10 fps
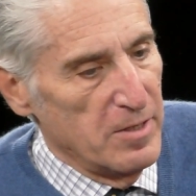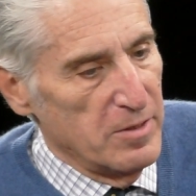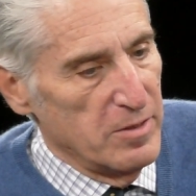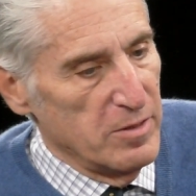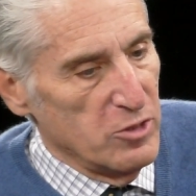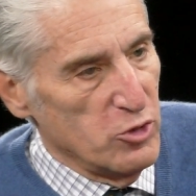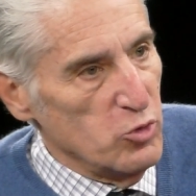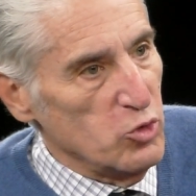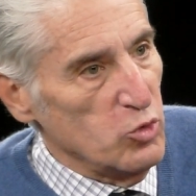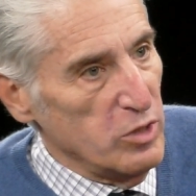Uh, the
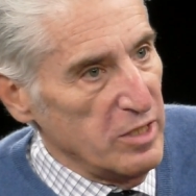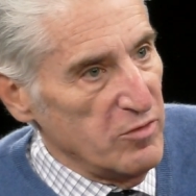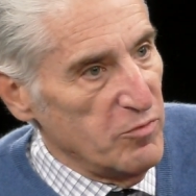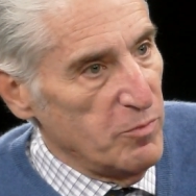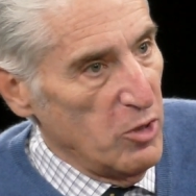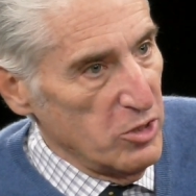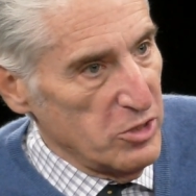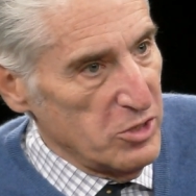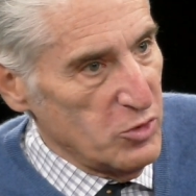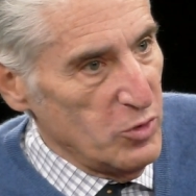Jews who leave
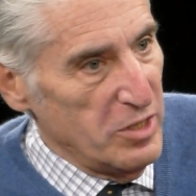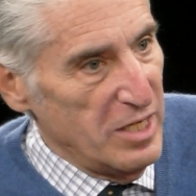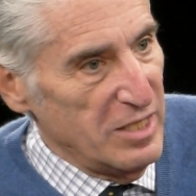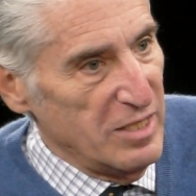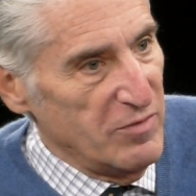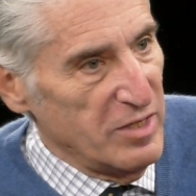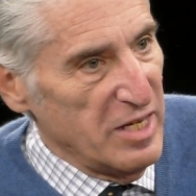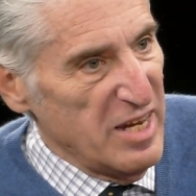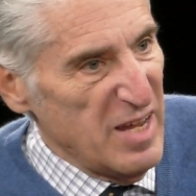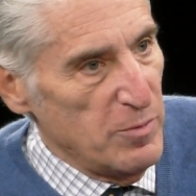Parkchester are not leaving
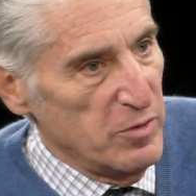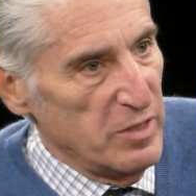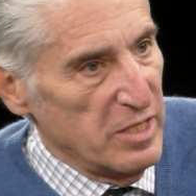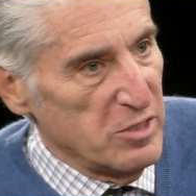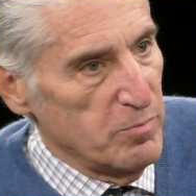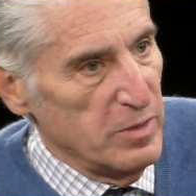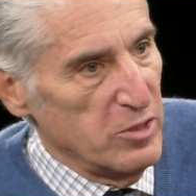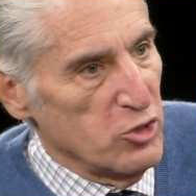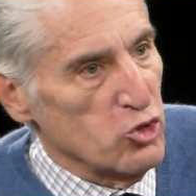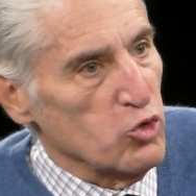a neighborhood that's
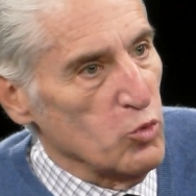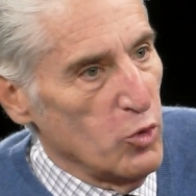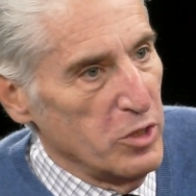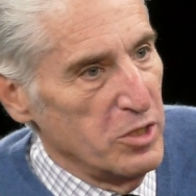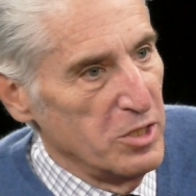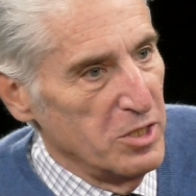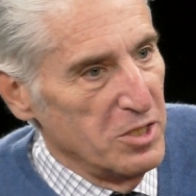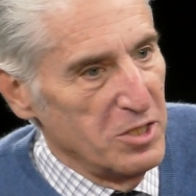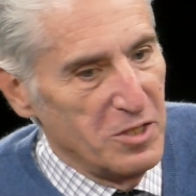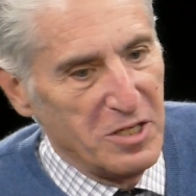been destroyed.
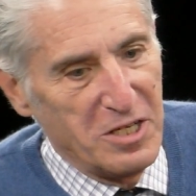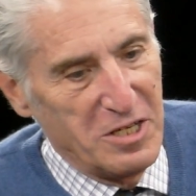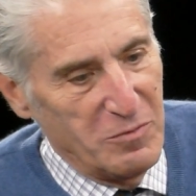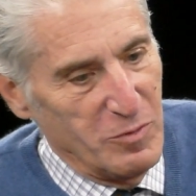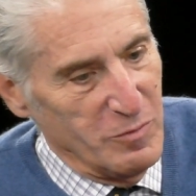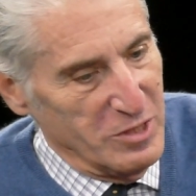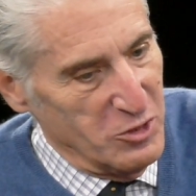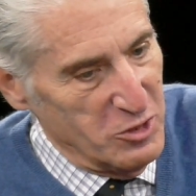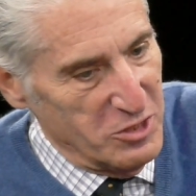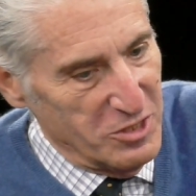You know, uh, when we
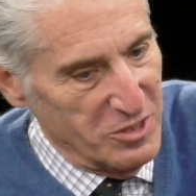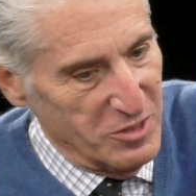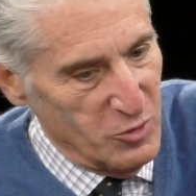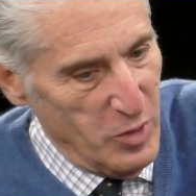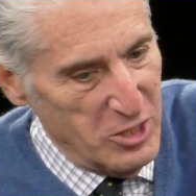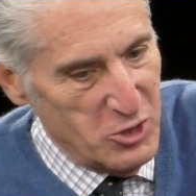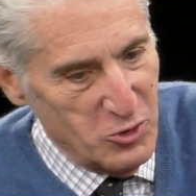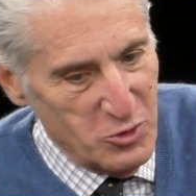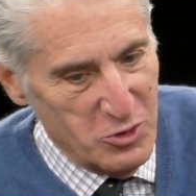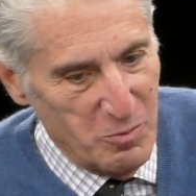took the
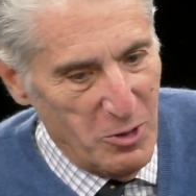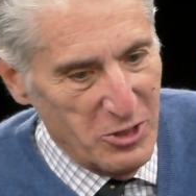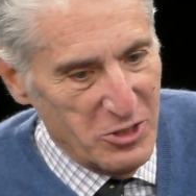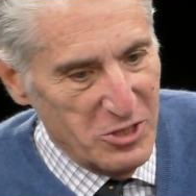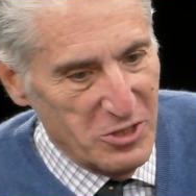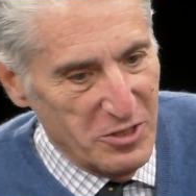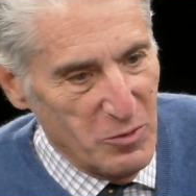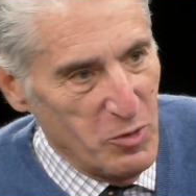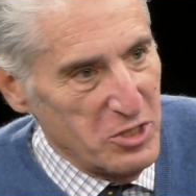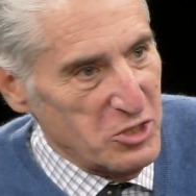grandchildren to Parkchester, they
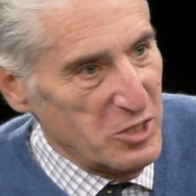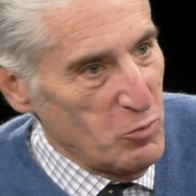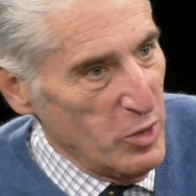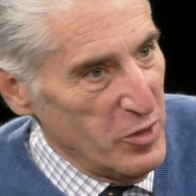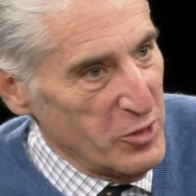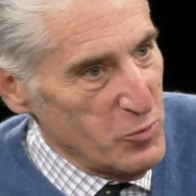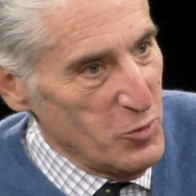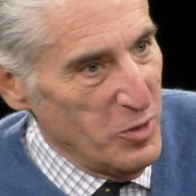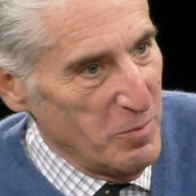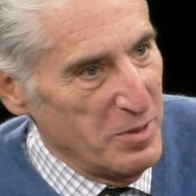wanted to see where I
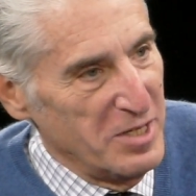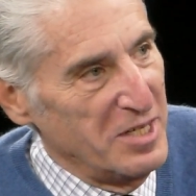grew up,